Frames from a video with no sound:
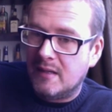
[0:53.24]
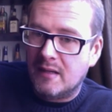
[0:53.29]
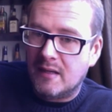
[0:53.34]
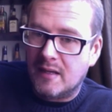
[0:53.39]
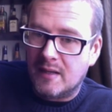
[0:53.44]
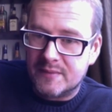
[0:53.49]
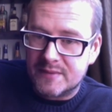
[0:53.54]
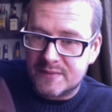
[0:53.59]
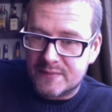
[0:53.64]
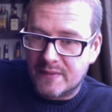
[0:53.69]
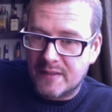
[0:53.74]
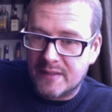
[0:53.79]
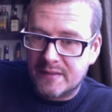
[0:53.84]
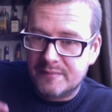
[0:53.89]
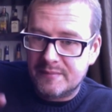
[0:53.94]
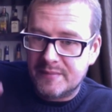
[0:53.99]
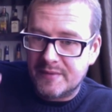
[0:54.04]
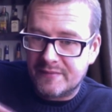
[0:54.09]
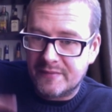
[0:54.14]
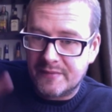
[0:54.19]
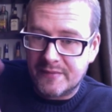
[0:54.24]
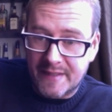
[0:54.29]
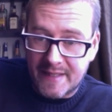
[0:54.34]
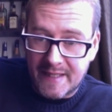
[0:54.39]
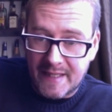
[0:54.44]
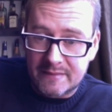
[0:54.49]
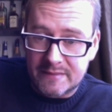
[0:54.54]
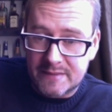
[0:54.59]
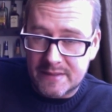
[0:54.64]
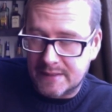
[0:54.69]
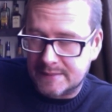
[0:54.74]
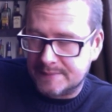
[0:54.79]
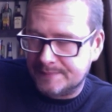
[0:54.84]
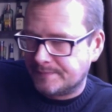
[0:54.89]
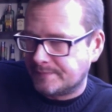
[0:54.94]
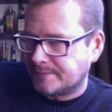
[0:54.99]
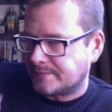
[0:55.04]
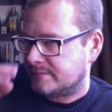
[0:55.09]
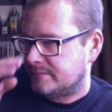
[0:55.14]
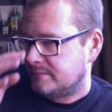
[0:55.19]
I was one before the counter,
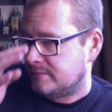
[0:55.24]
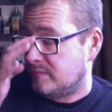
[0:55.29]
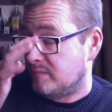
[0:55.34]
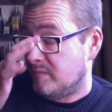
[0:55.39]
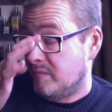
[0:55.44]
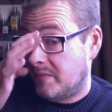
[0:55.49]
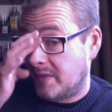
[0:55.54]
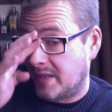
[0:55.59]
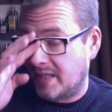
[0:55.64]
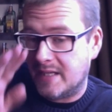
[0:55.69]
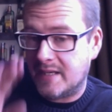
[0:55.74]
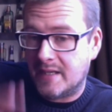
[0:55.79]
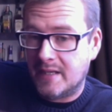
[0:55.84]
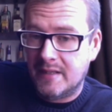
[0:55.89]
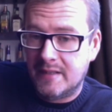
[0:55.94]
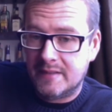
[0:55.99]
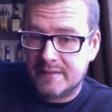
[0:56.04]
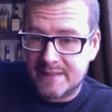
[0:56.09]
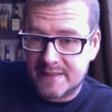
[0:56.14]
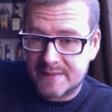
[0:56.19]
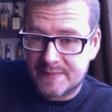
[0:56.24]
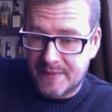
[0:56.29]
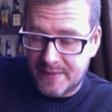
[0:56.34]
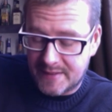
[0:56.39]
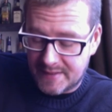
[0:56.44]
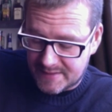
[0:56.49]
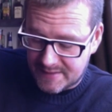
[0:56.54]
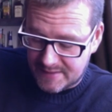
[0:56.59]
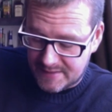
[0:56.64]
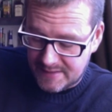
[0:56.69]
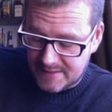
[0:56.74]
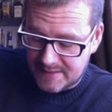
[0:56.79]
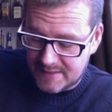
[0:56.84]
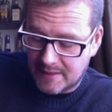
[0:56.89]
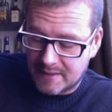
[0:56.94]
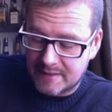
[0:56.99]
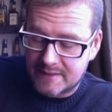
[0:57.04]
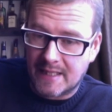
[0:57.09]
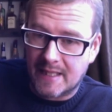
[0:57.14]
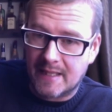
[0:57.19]
and I heard this person, this
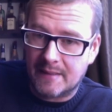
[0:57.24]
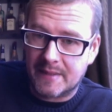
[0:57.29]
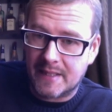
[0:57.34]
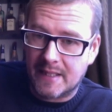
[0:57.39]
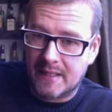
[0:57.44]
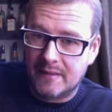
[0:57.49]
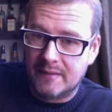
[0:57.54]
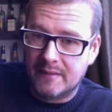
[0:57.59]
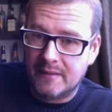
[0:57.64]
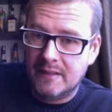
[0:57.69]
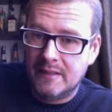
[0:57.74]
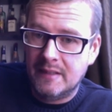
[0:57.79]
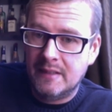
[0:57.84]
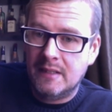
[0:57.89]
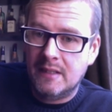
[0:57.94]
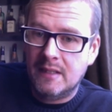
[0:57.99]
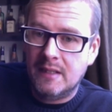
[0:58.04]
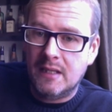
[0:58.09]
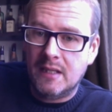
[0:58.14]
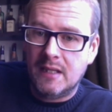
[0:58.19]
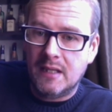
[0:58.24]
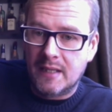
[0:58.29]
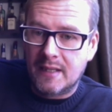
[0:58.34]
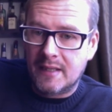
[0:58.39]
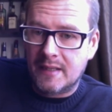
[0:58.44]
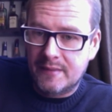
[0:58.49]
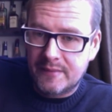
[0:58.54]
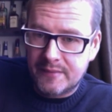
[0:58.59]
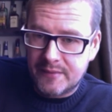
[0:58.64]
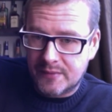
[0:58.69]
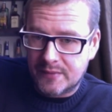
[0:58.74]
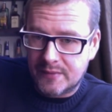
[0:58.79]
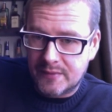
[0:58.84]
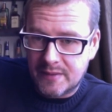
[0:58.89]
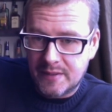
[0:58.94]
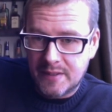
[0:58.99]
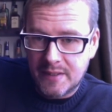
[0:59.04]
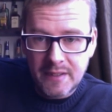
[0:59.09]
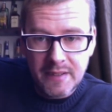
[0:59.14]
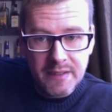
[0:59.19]
young chap, go, "Oh, you're
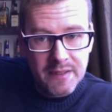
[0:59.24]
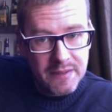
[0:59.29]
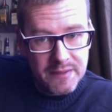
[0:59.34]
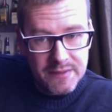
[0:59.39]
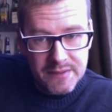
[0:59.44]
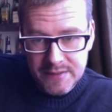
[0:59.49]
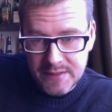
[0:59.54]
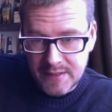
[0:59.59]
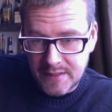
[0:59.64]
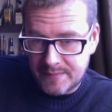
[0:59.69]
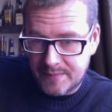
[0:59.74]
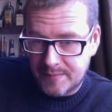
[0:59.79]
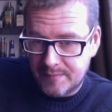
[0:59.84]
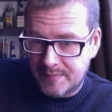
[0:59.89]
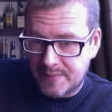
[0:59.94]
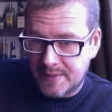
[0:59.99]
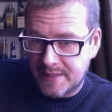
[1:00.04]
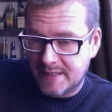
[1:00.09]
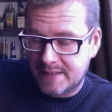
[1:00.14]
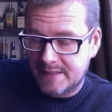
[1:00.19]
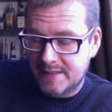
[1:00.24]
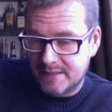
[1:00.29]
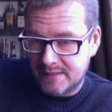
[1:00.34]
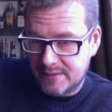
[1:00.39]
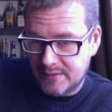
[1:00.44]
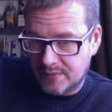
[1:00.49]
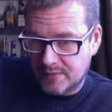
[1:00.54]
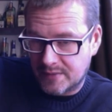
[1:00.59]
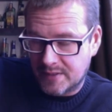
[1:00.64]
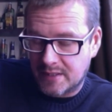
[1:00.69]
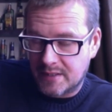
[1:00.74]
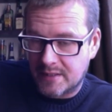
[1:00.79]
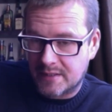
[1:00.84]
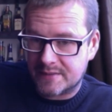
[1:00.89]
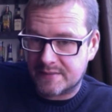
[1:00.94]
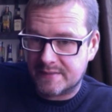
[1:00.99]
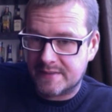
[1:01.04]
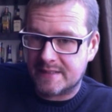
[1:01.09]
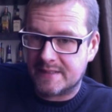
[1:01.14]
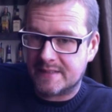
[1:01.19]
chip and pin your card
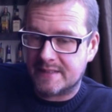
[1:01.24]
reader